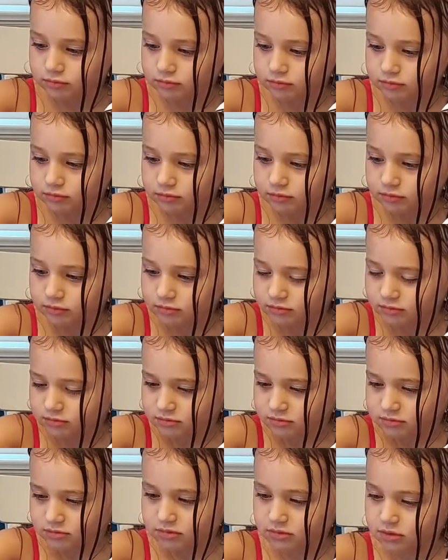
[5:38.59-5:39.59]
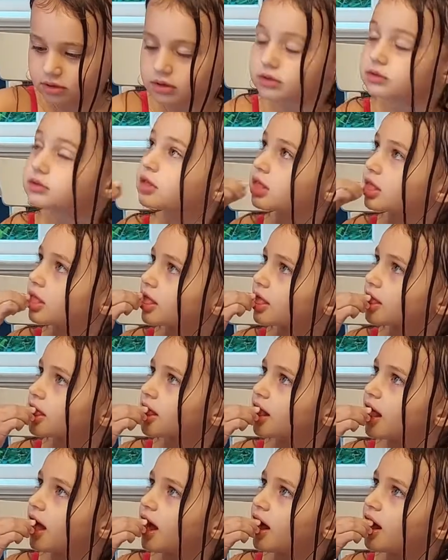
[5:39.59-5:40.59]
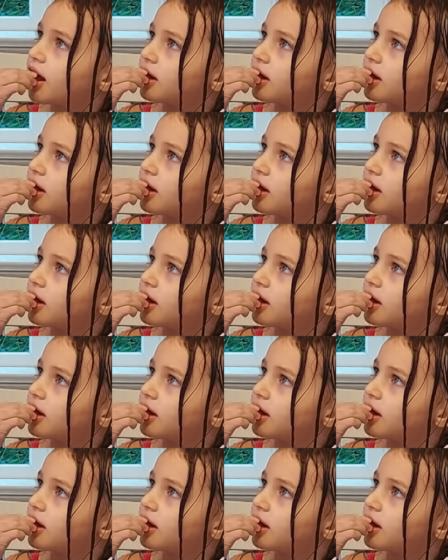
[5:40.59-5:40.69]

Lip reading: she's kind of abandoned us, but